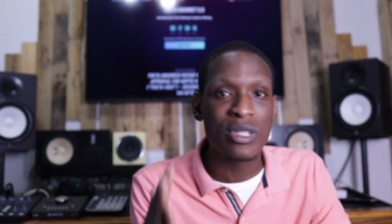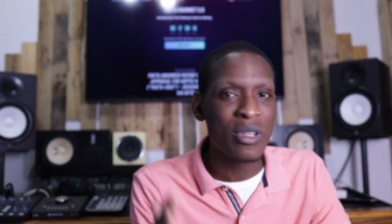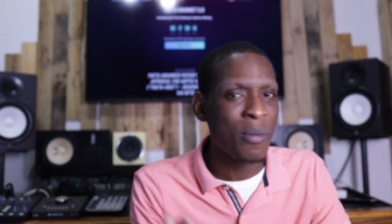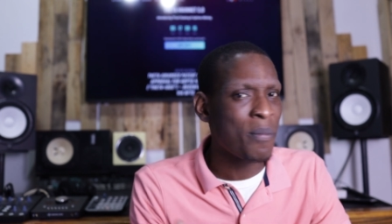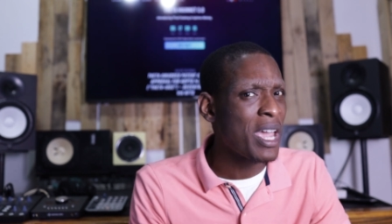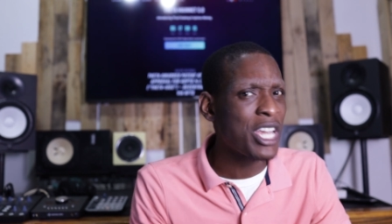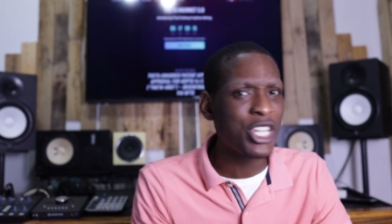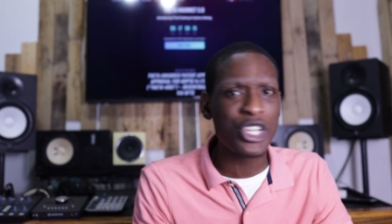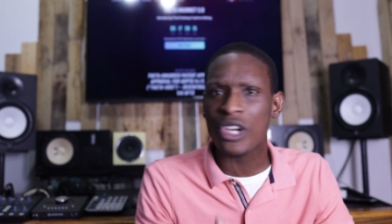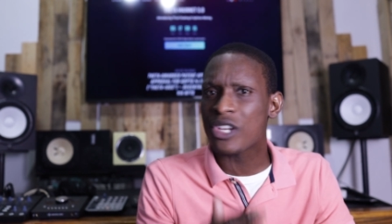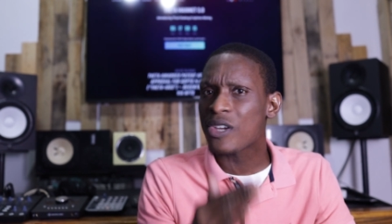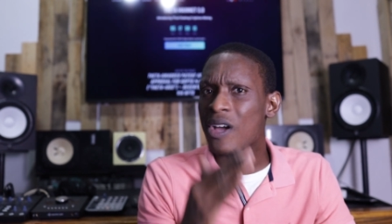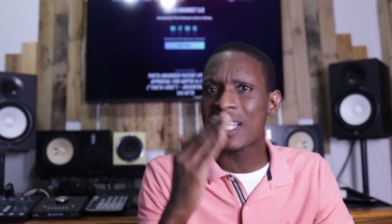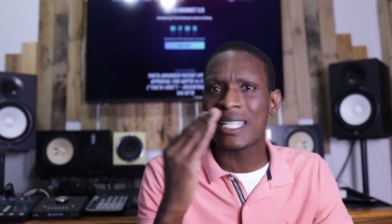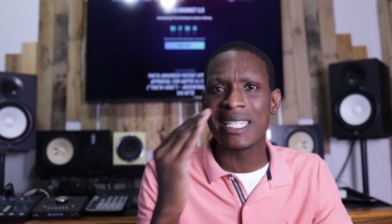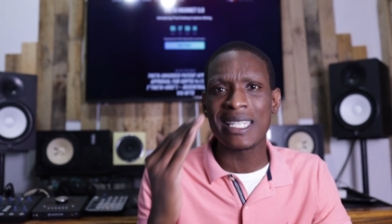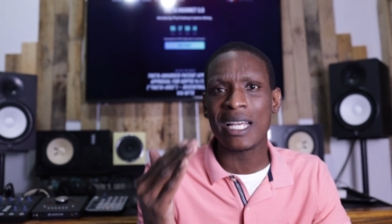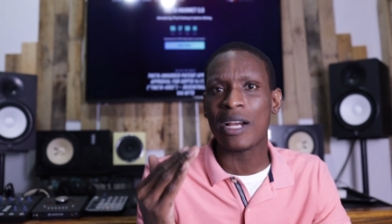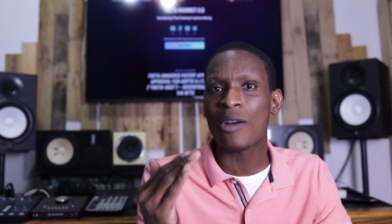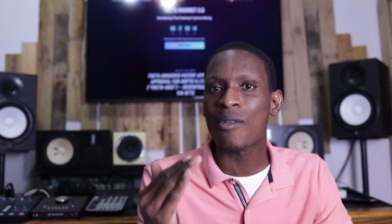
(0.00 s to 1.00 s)
So make sure
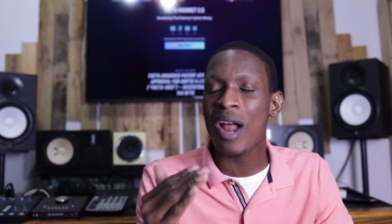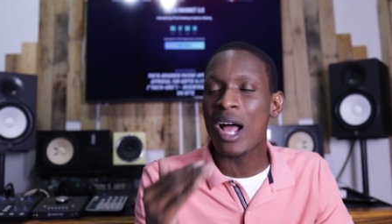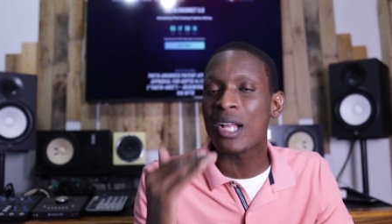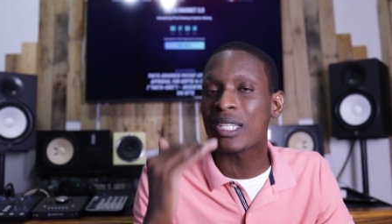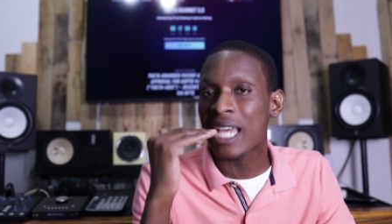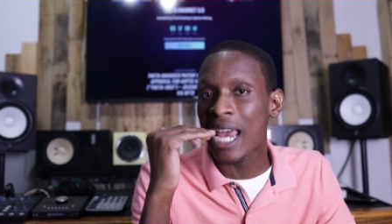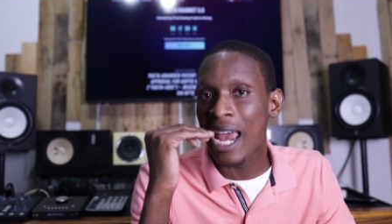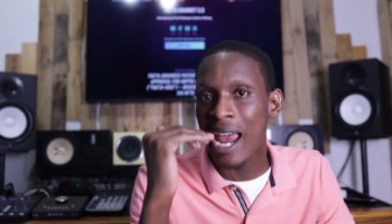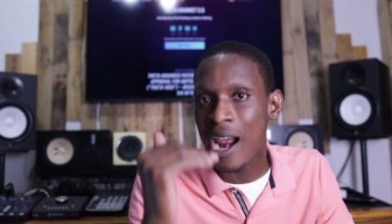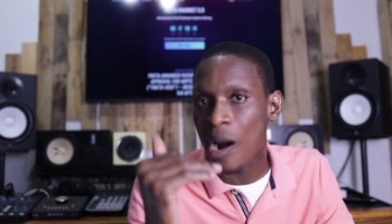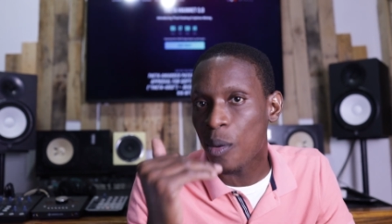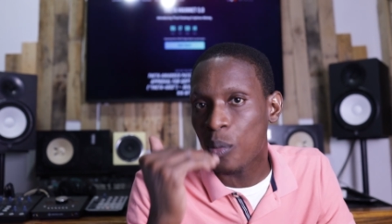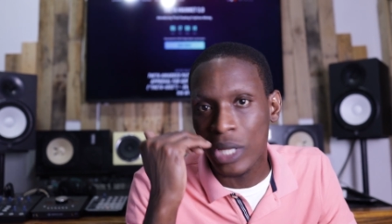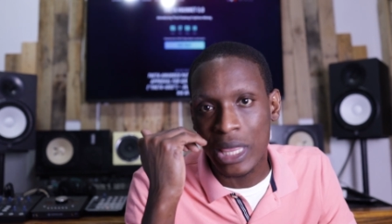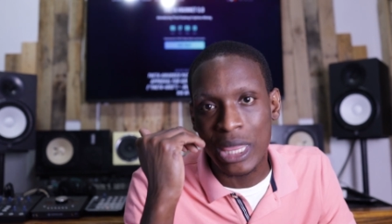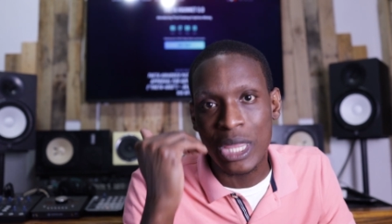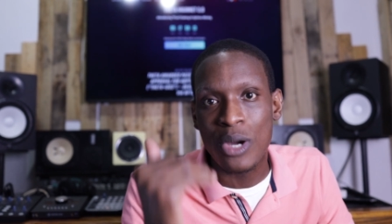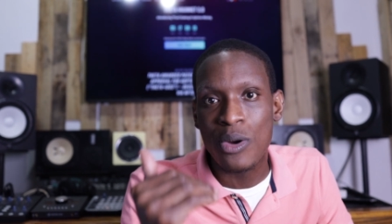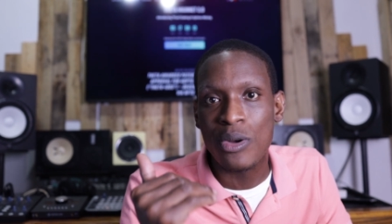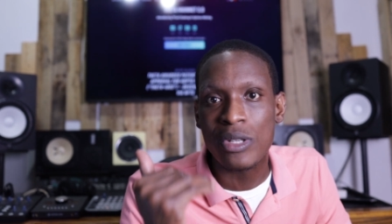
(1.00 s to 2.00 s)
y'all stick around to hear
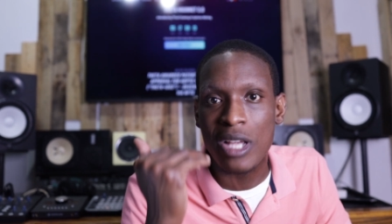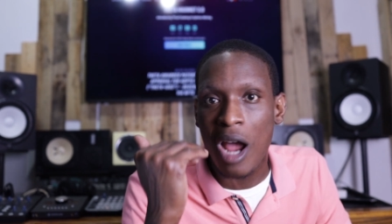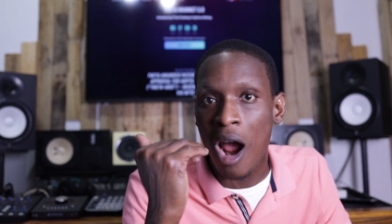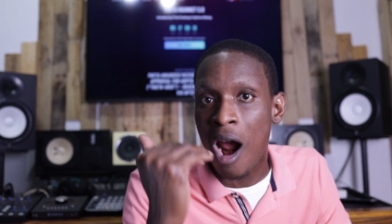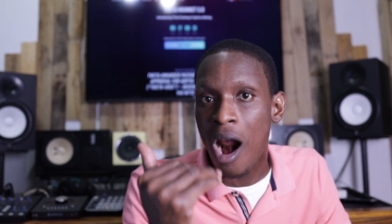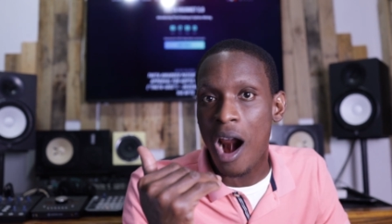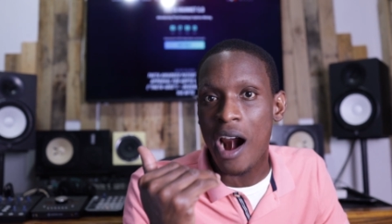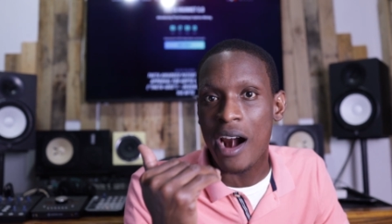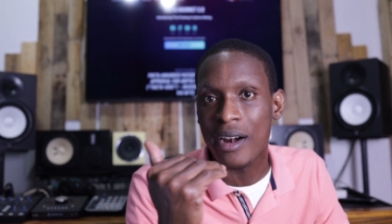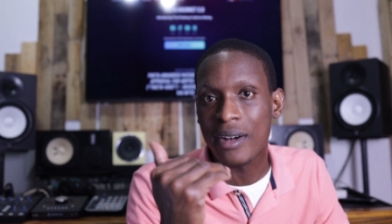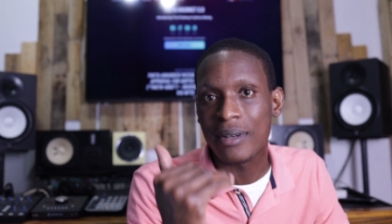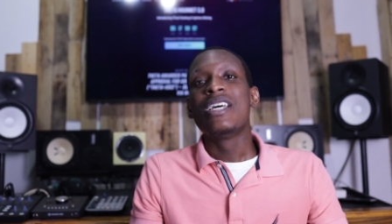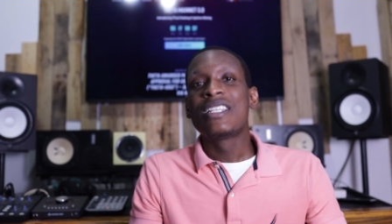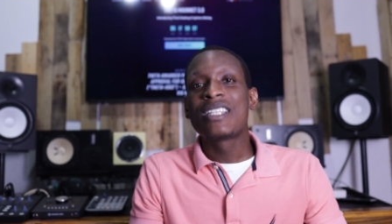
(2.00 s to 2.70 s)
what those are.